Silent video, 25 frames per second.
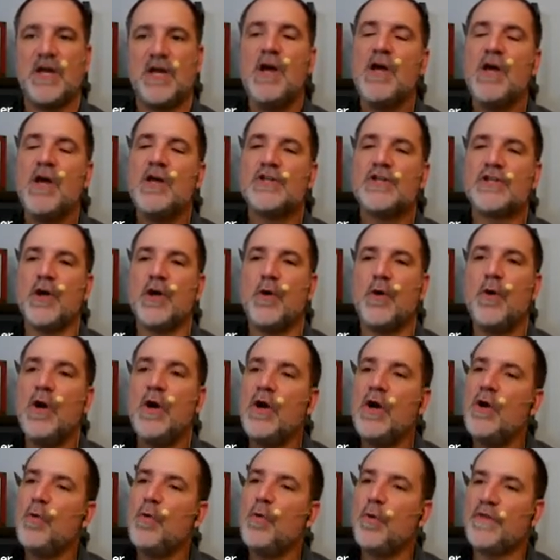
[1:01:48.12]
so
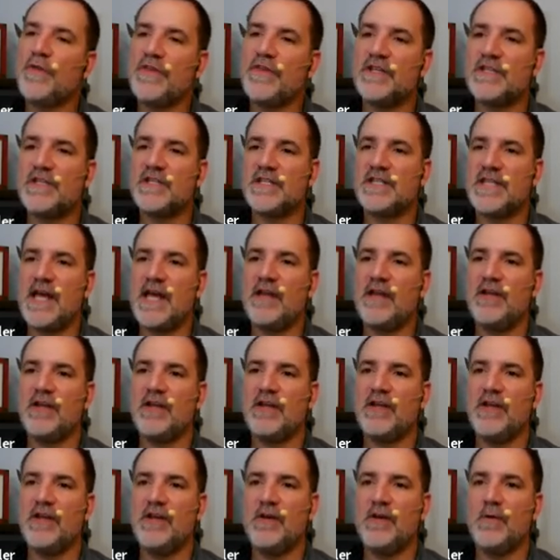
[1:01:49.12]
what this is
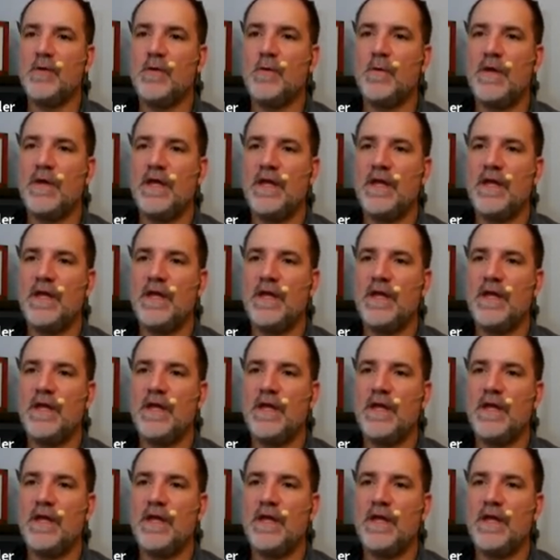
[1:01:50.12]
telling you